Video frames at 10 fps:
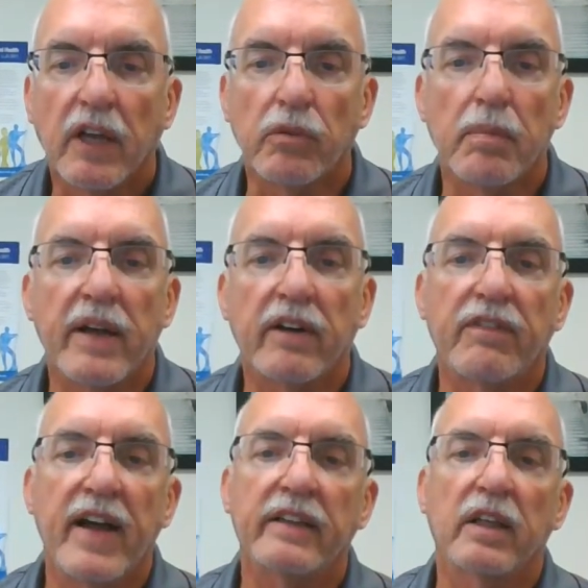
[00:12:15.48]
As a matter of
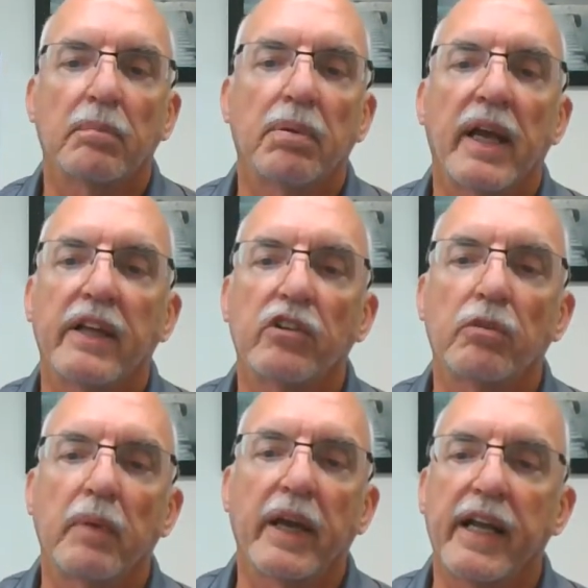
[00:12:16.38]
fact, the appliances
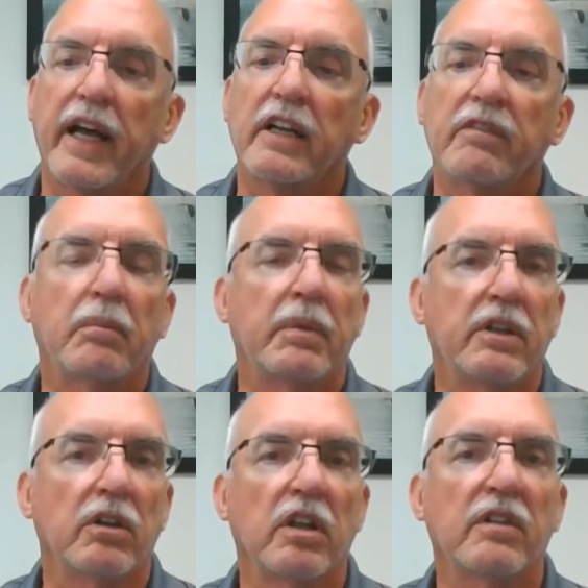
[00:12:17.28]
might not even be
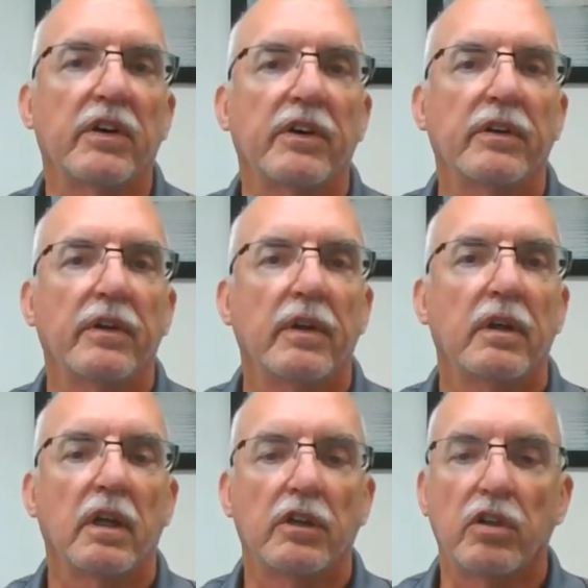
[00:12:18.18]
delivered
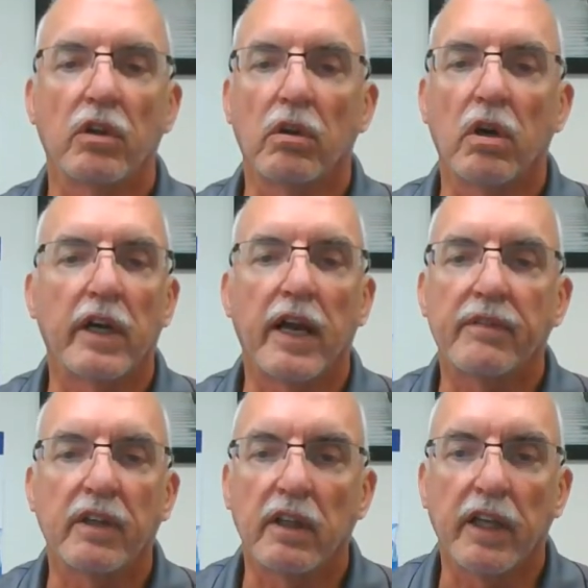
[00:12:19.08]
until long
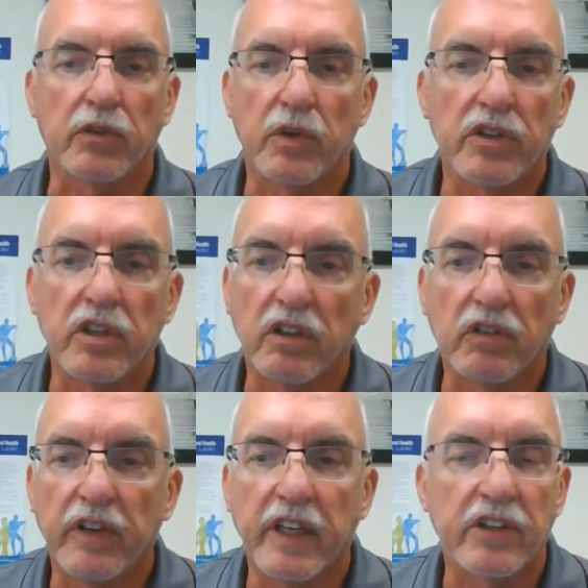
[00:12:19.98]
after the electrician is
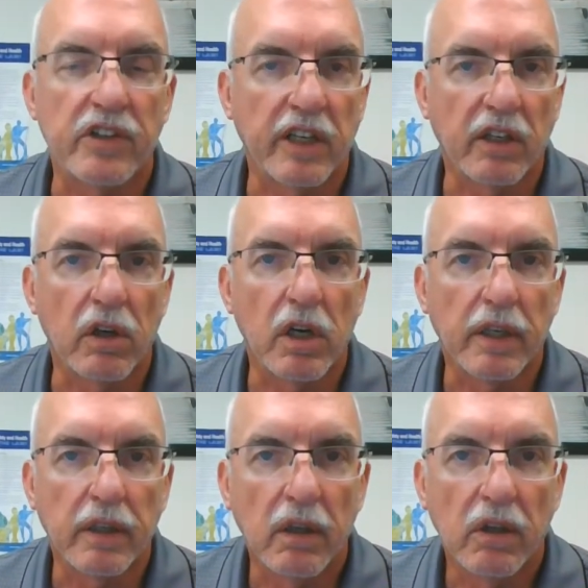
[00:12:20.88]
finished and
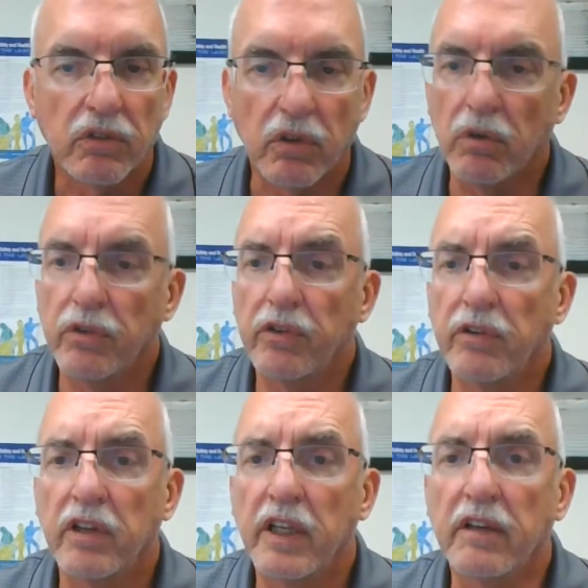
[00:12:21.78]
gone. So who does
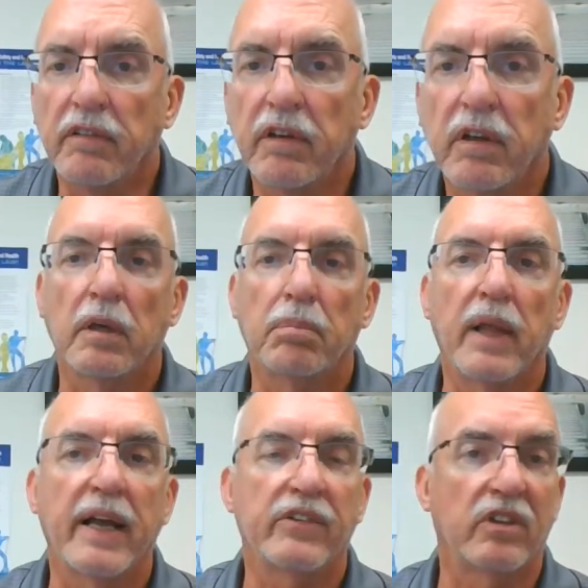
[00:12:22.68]
this leave? The
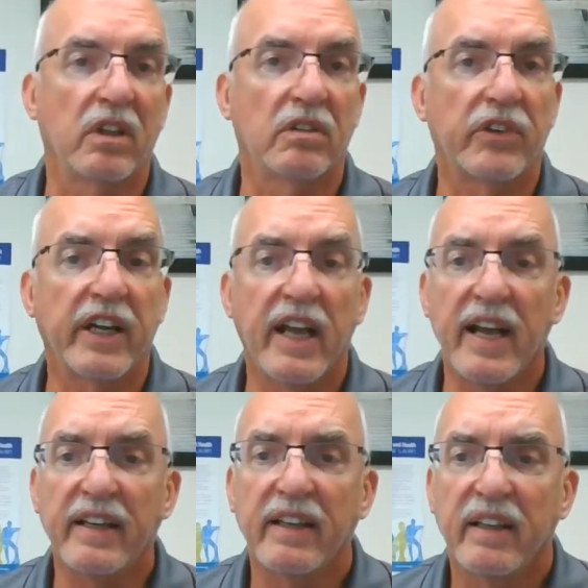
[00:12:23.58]
appliance delivery
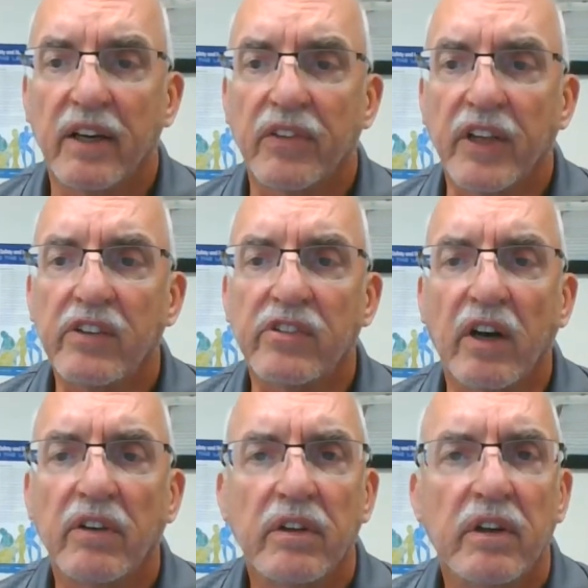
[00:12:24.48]
guy? I don't think
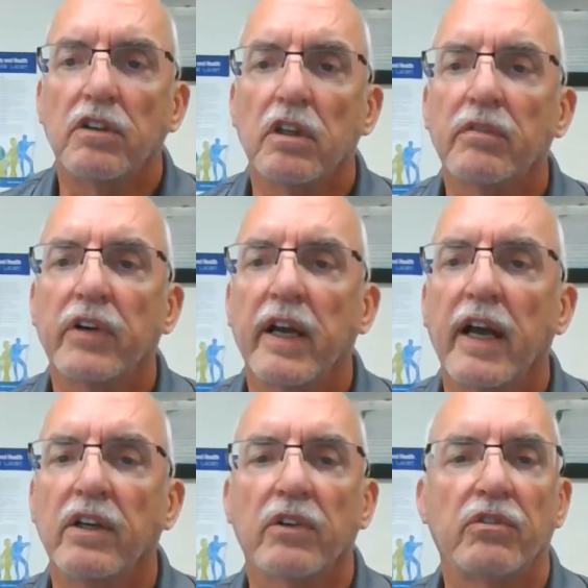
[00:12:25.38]
so. The delivery guy
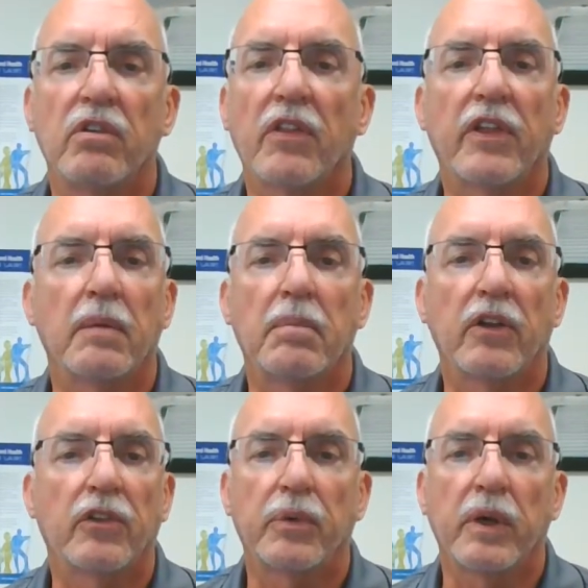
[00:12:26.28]
knows nothing
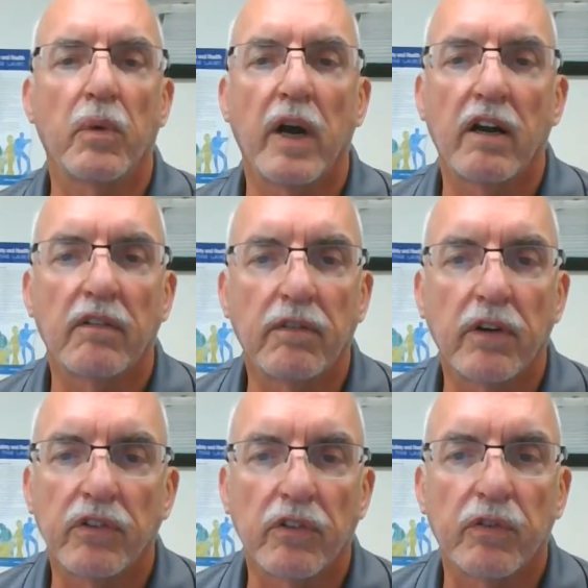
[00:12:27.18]
about 3-wire
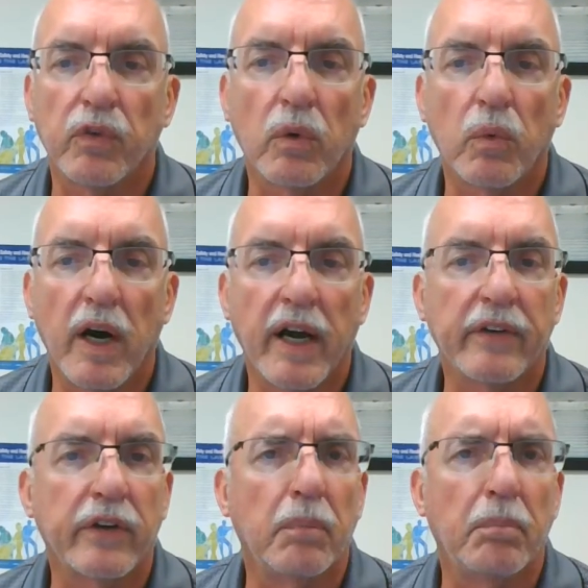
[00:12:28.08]
versus 4-wire
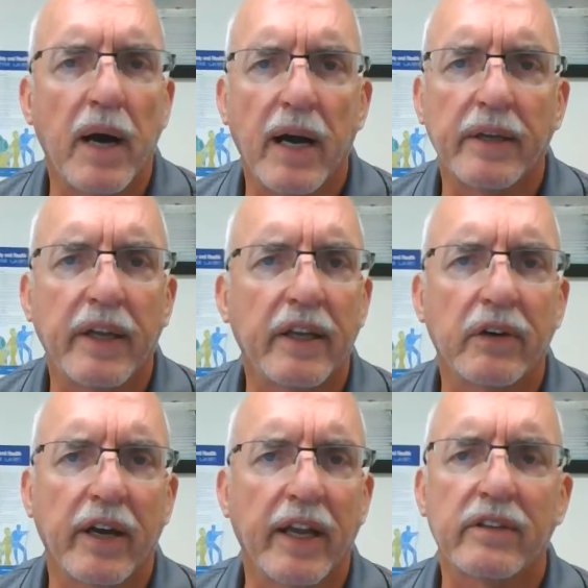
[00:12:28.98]
or bonding
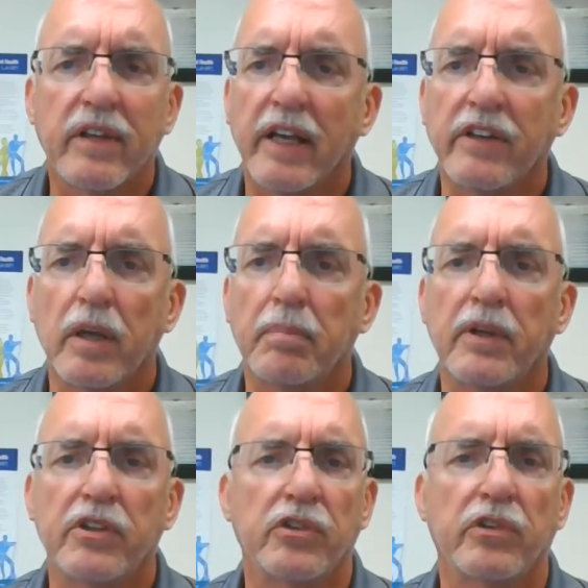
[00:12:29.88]
or anti-tip
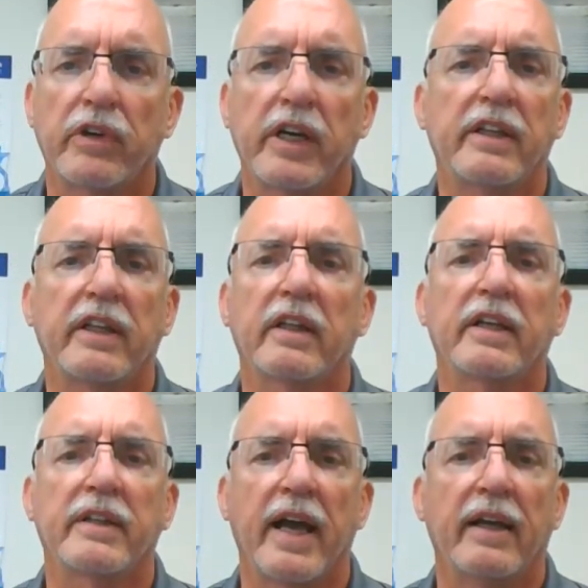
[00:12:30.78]
issues or anything
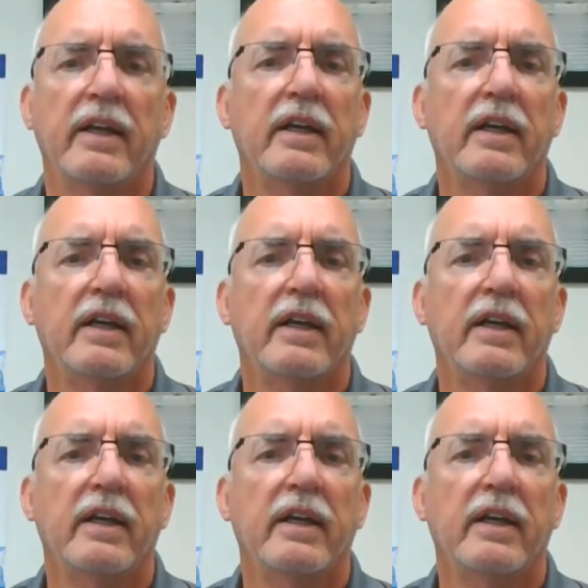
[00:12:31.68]
like that.